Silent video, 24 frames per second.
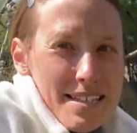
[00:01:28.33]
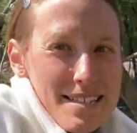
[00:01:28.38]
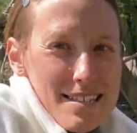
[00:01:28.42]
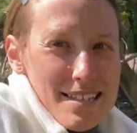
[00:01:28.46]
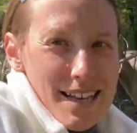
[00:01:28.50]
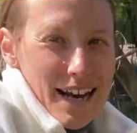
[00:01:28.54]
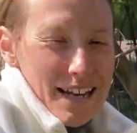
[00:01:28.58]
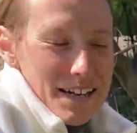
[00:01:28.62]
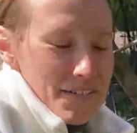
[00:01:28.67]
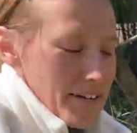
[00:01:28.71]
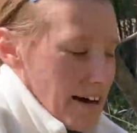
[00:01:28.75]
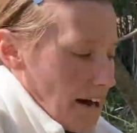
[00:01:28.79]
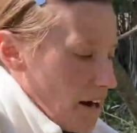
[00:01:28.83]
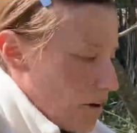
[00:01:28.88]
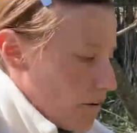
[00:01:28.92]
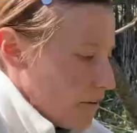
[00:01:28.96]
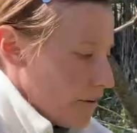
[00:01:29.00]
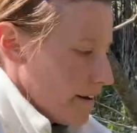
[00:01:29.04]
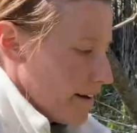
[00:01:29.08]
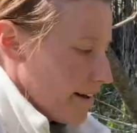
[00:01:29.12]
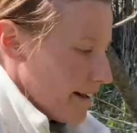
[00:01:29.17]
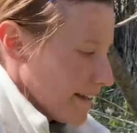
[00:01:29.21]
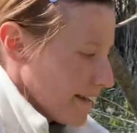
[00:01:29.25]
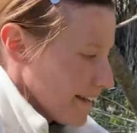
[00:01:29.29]
is kind of how
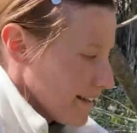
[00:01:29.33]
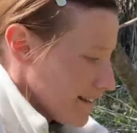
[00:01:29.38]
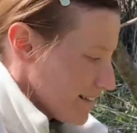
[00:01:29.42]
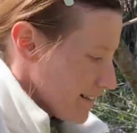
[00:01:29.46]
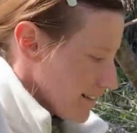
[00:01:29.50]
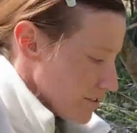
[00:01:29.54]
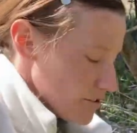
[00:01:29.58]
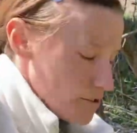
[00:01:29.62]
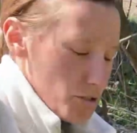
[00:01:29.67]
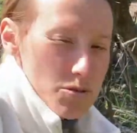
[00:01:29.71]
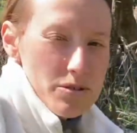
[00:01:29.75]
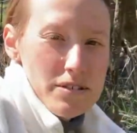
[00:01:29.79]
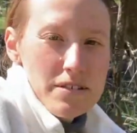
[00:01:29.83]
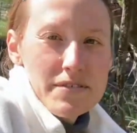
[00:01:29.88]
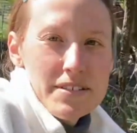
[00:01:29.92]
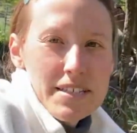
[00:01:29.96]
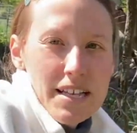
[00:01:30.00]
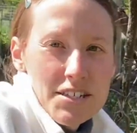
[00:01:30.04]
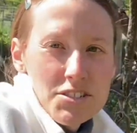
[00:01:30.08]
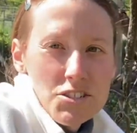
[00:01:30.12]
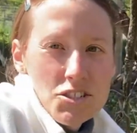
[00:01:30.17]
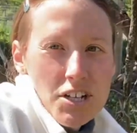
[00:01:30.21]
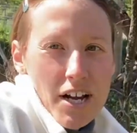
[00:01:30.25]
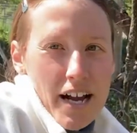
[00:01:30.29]
I get a little dose of
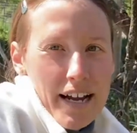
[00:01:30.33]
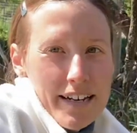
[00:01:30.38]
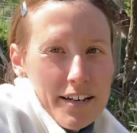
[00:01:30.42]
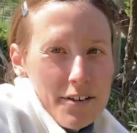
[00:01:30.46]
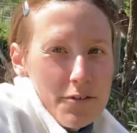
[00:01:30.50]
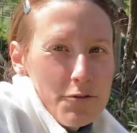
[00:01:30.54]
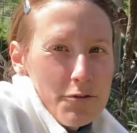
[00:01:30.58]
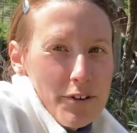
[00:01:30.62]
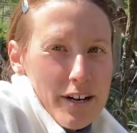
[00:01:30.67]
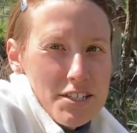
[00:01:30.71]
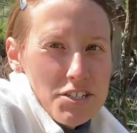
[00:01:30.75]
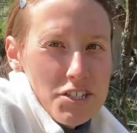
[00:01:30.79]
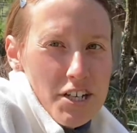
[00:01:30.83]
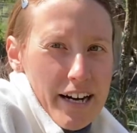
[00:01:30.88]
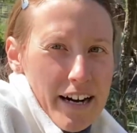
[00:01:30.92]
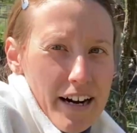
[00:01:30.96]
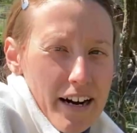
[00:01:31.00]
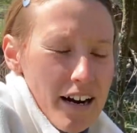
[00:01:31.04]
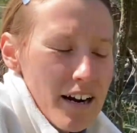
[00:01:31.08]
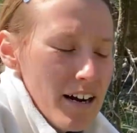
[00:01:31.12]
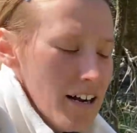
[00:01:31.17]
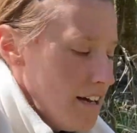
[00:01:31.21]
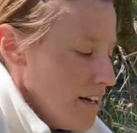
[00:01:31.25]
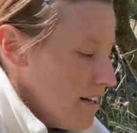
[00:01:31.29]
sunshine and fresh
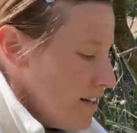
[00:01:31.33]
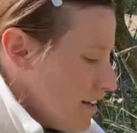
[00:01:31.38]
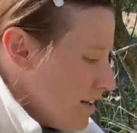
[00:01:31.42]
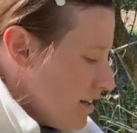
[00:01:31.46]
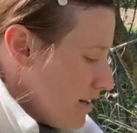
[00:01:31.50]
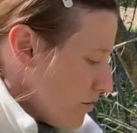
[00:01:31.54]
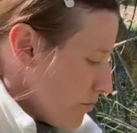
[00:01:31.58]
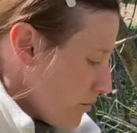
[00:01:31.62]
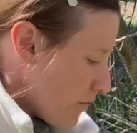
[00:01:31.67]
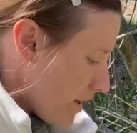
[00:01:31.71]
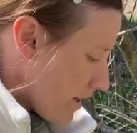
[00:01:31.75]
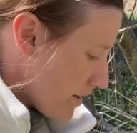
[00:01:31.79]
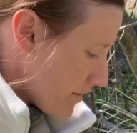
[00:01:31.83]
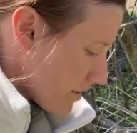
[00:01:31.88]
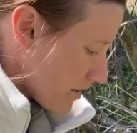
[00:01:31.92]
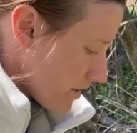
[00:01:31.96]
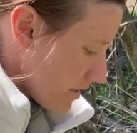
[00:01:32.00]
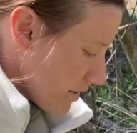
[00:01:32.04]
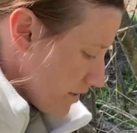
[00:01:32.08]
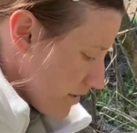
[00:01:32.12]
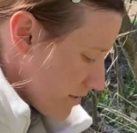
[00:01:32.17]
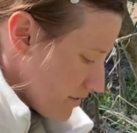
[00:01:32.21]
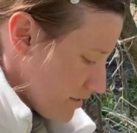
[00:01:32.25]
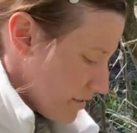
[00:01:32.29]
air while
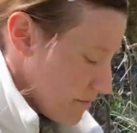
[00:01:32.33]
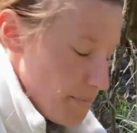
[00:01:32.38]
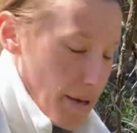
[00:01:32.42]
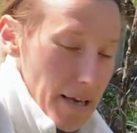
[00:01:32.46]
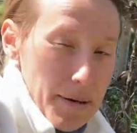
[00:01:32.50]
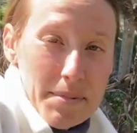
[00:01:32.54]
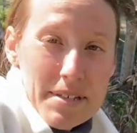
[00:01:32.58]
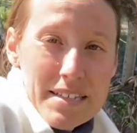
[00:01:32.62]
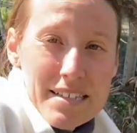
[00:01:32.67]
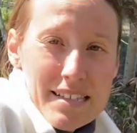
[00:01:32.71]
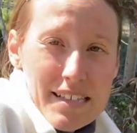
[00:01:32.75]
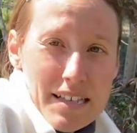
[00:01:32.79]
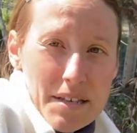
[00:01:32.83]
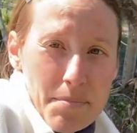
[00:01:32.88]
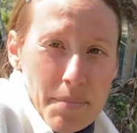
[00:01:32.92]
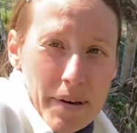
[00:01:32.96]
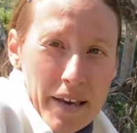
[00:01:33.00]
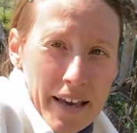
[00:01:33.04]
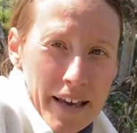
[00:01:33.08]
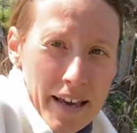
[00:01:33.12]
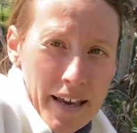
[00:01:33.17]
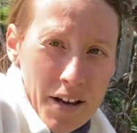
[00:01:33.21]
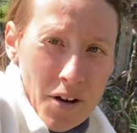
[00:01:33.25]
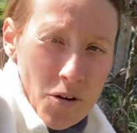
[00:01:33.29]
they're baby
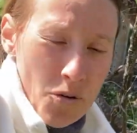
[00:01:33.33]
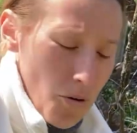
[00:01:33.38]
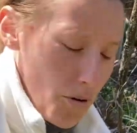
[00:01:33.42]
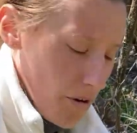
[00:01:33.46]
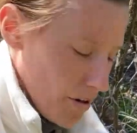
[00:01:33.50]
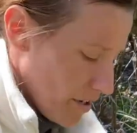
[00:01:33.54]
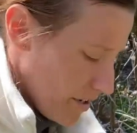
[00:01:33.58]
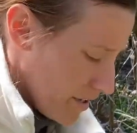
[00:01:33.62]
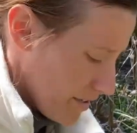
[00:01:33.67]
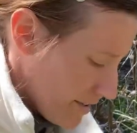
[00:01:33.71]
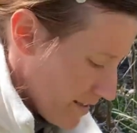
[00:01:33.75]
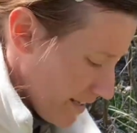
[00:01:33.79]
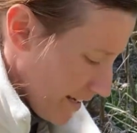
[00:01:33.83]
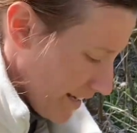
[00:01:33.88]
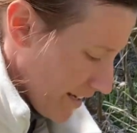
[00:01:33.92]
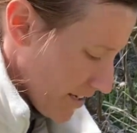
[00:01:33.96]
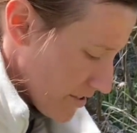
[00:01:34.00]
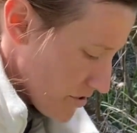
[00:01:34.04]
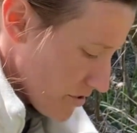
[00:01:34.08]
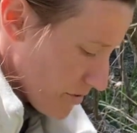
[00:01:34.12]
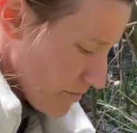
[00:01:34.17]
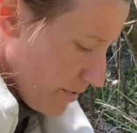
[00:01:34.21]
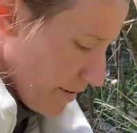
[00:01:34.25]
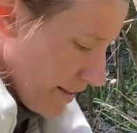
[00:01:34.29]
sleeping or the
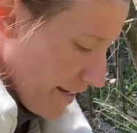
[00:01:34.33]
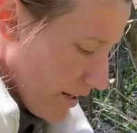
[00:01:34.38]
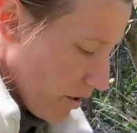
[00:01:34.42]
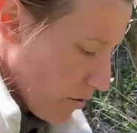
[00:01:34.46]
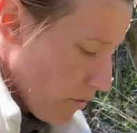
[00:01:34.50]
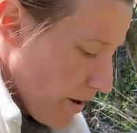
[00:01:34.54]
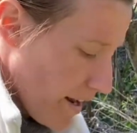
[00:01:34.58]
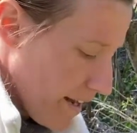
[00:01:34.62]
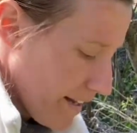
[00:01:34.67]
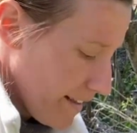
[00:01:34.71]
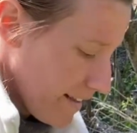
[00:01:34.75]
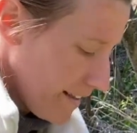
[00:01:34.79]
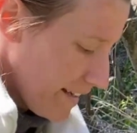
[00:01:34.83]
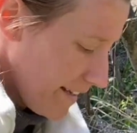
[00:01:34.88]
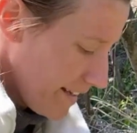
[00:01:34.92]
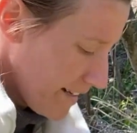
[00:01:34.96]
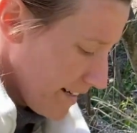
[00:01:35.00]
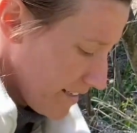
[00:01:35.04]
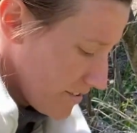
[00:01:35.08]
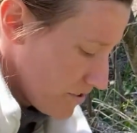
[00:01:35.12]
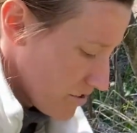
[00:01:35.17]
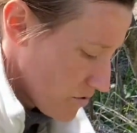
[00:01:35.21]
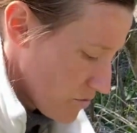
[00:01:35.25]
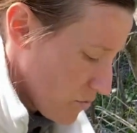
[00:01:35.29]
kids are playing quietly, and
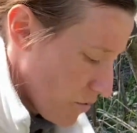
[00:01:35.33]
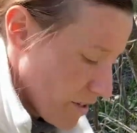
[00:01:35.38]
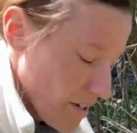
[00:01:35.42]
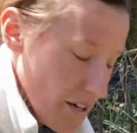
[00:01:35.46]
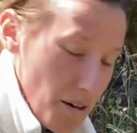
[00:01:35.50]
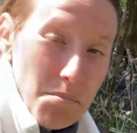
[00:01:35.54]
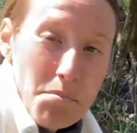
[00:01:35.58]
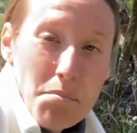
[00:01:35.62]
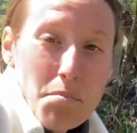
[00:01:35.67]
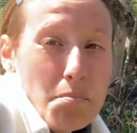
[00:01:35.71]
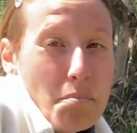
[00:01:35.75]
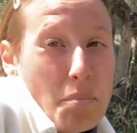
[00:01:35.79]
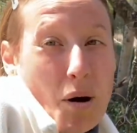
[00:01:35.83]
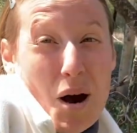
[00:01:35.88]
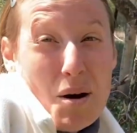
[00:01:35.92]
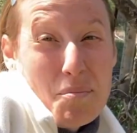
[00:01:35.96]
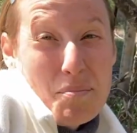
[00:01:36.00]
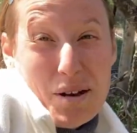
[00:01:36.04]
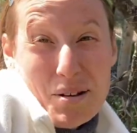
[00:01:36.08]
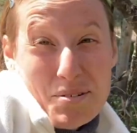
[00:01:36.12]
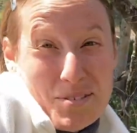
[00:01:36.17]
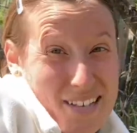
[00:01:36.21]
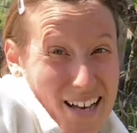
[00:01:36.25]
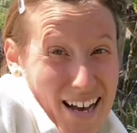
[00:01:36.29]
I just want to pop
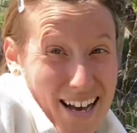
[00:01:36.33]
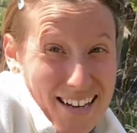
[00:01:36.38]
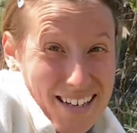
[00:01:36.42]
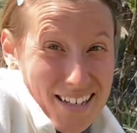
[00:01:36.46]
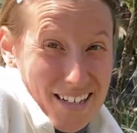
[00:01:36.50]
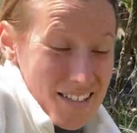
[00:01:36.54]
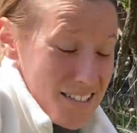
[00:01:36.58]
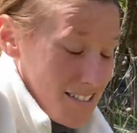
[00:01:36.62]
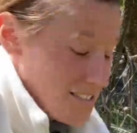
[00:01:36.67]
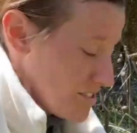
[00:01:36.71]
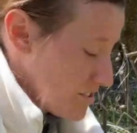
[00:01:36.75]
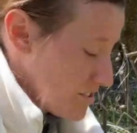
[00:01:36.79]
outside and